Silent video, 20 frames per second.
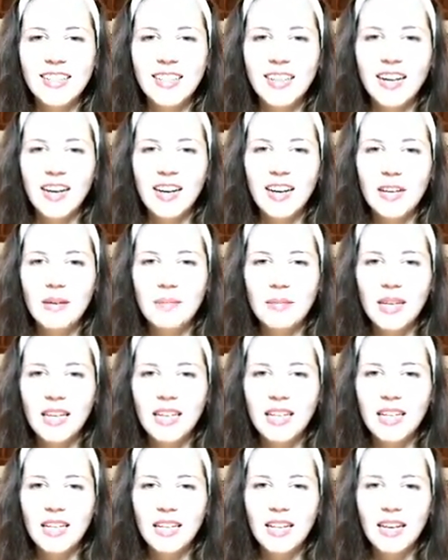Hi
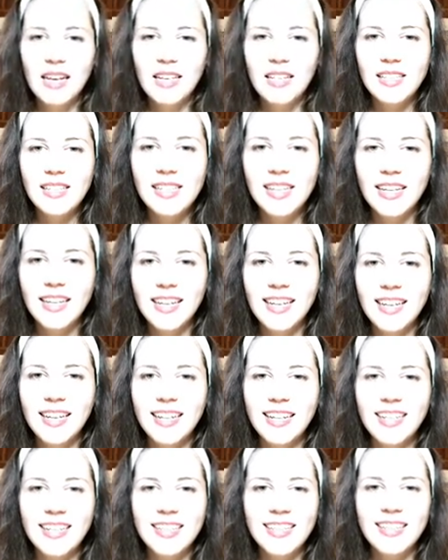Mel, hi
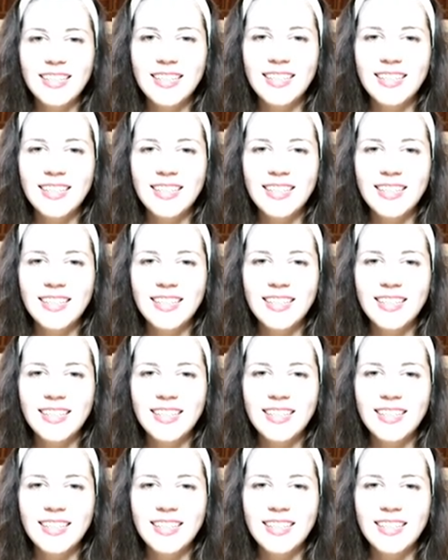Dan.